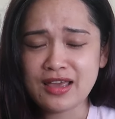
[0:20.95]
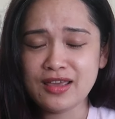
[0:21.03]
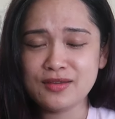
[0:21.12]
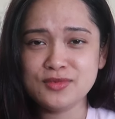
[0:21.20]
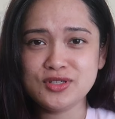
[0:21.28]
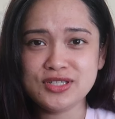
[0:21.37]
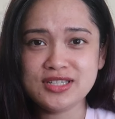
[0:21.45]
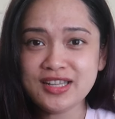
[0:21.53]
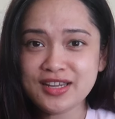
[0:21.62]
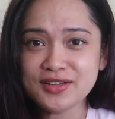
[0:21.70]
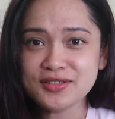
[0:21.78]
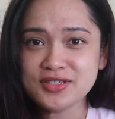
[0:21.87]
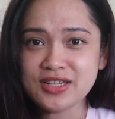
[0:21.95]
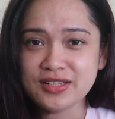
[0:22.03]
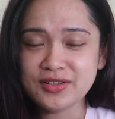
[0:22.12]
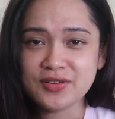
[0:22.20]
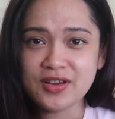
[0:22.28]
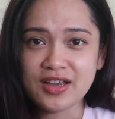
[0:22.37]
I am just here to
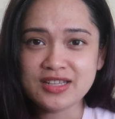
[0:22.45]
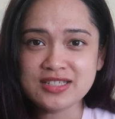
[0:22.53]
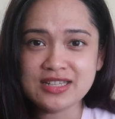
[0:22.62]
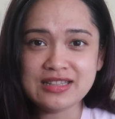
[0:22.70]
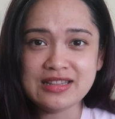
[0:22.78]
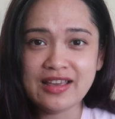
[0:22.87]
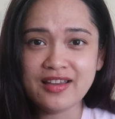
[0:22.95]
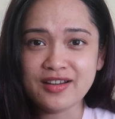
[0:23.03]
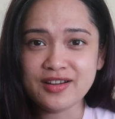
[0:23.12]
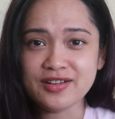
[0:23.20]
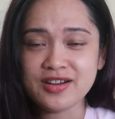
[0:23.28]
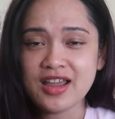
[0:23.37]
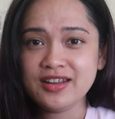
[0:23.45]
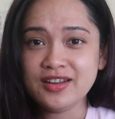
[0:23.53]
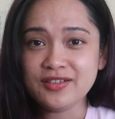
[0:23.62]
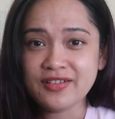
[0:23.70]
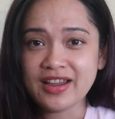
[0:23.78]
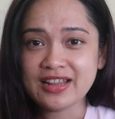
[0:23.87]
tell you guys that they are
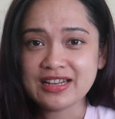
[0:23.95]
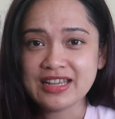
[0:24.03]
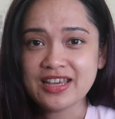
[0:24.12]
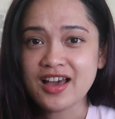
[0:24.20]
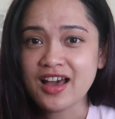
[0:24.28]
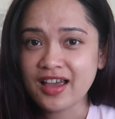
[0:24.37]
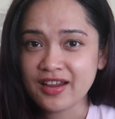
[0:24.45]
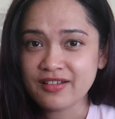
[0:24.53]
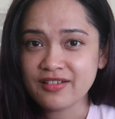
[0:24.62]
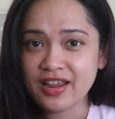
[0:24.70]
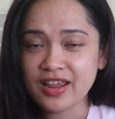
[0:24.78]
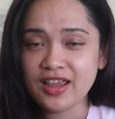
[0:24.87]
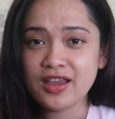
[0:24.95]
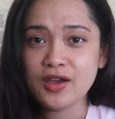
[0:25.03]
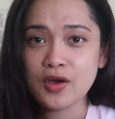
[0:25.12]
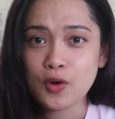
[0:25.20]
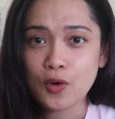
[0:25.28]
directly hiring